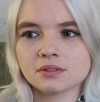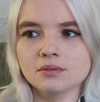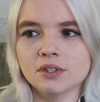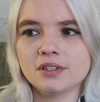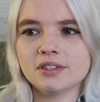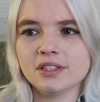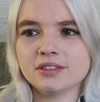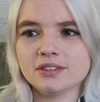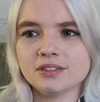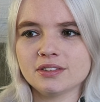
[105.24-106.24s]
What are they
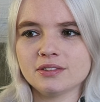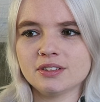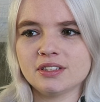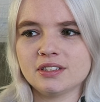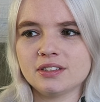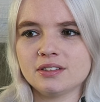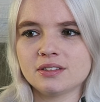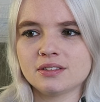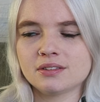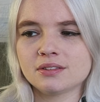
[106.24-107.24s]
going to do in there?
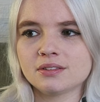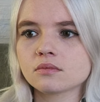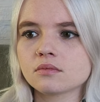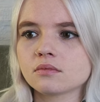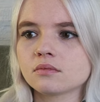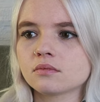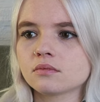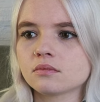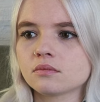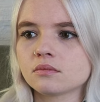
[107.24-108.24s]
Contact
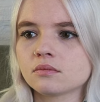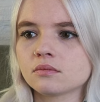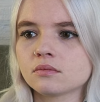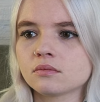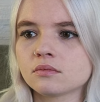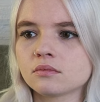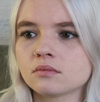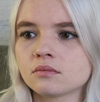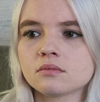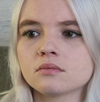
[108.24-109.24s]
her as a musician
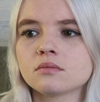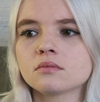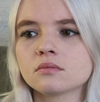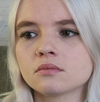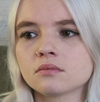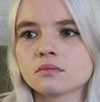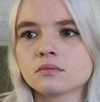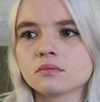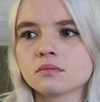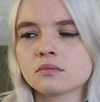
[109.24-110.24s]
doing in this theater
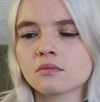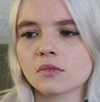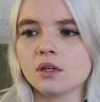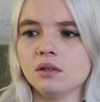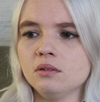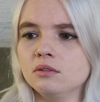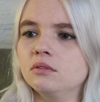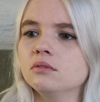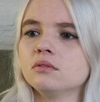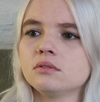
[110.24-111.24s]
for years.
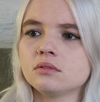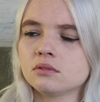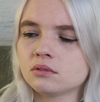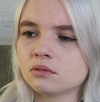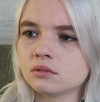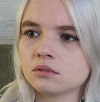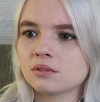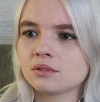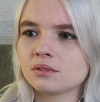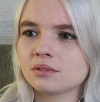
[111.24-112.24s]
Oh.
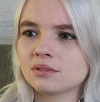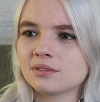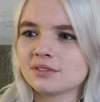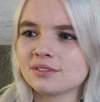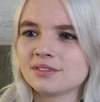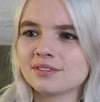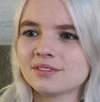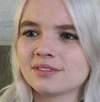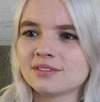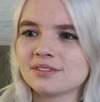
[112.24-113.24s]
You quelqu'un?
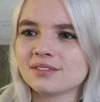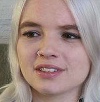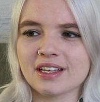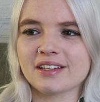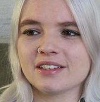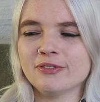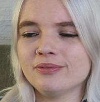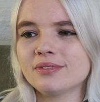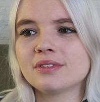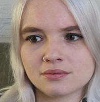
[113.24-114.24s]
Is that him?